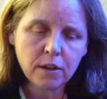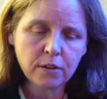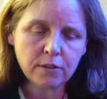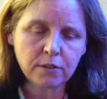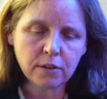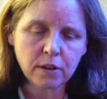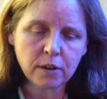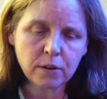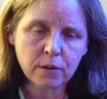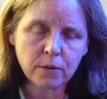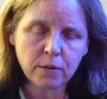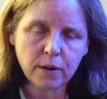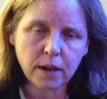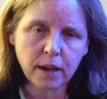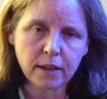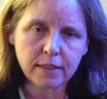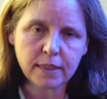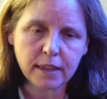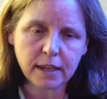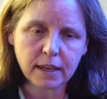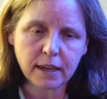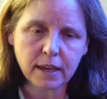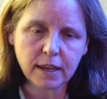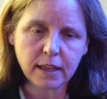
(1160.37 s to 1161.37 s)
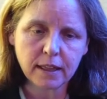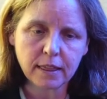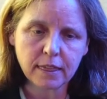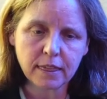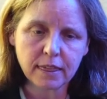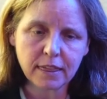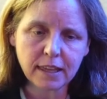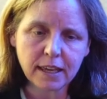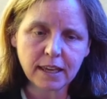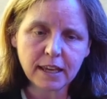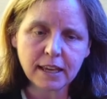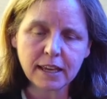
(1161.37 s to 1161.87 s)
So I think
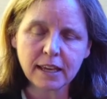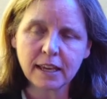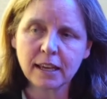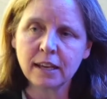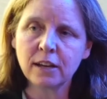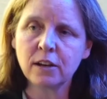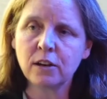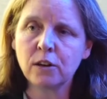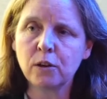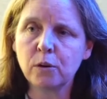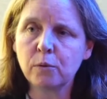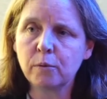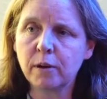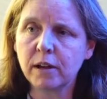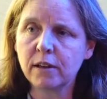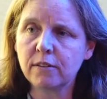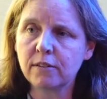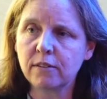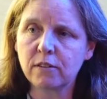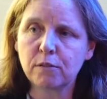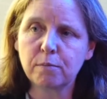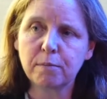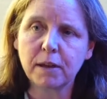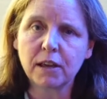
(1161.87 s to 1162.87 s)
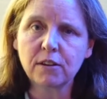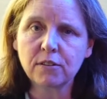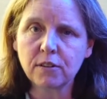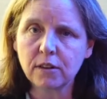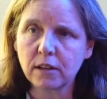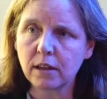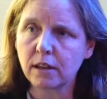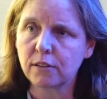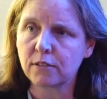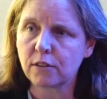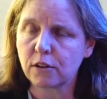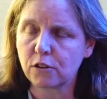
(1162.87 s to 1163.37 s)
thinking in new ways,
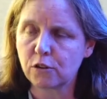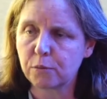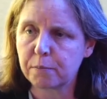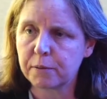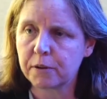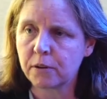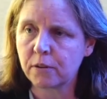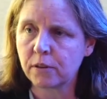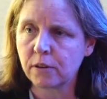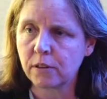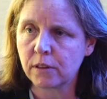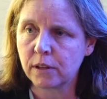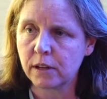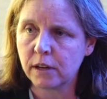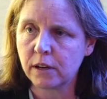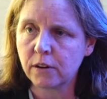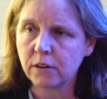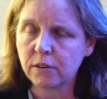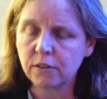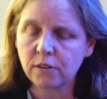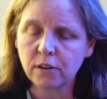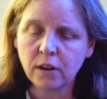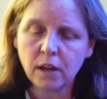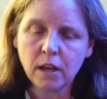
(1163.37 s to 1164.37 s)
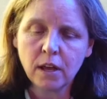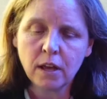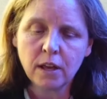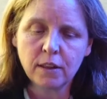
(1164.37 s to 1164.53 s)
especially as entrepreneurial leaders,